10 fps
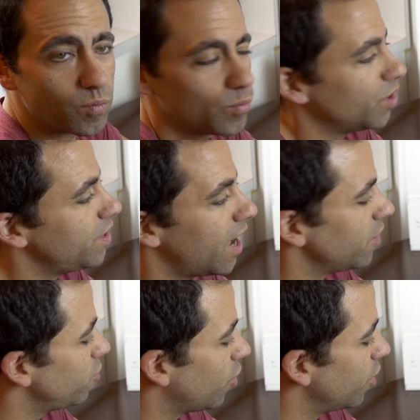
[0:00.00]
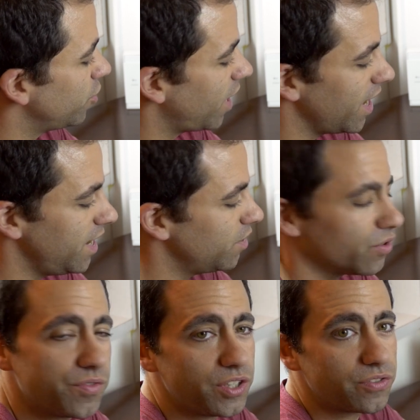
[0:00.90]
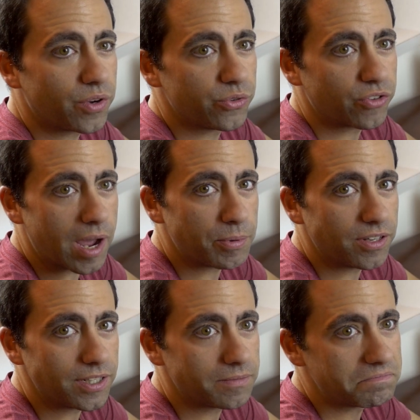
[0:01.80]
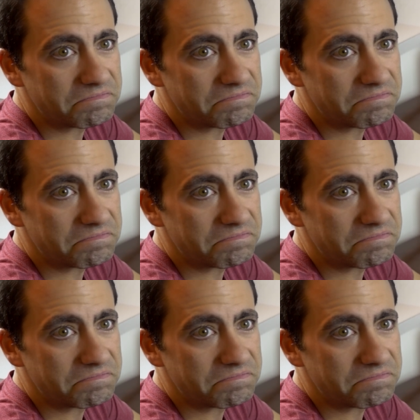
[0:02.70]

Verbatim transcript: would not charge either of these phones rapidly.